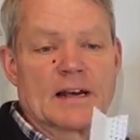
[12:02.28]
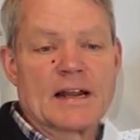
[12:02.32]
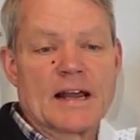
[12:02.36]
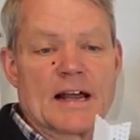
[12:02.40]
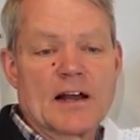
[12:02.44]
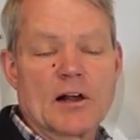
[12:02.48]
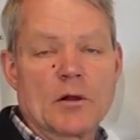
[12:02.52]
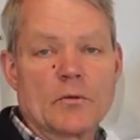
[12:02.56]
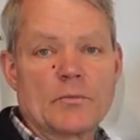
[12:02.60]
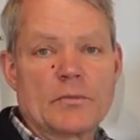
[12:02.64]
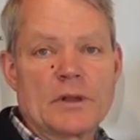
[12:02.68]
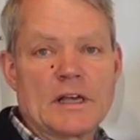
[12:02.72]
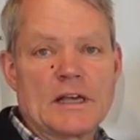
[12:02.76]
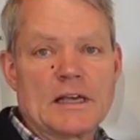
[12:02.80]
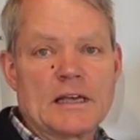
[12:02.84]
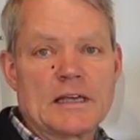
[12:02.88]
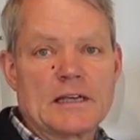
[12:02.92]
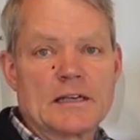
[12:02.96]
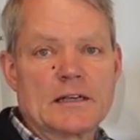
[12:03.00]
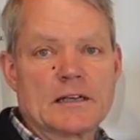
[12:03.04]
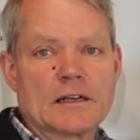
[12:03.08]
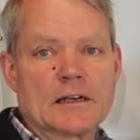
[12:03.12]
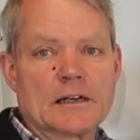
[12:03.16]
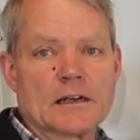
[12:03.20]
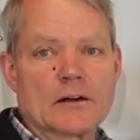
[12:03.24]
an L
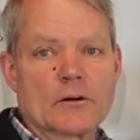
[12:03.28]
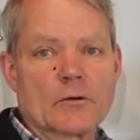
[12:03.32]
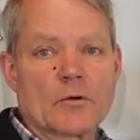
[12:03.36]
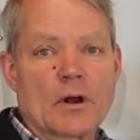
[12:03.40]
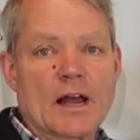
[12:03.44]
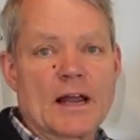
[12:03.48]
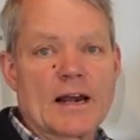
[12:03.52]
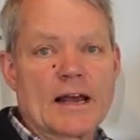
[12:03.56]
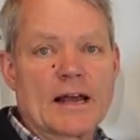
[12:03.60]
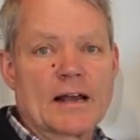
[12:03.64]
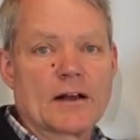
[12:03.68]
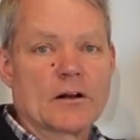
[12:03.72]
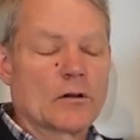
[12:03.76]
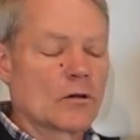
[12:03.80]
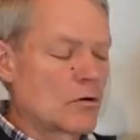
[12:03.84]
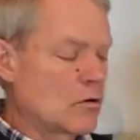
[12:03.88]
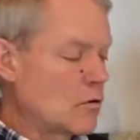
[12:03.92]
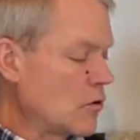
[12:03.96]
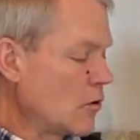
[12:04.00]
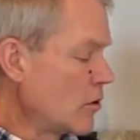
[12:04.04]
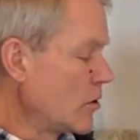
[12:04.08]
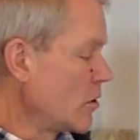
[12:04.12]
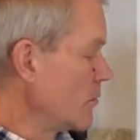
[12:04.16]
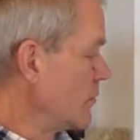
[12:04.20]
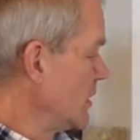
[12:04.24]
bead, a right angle corner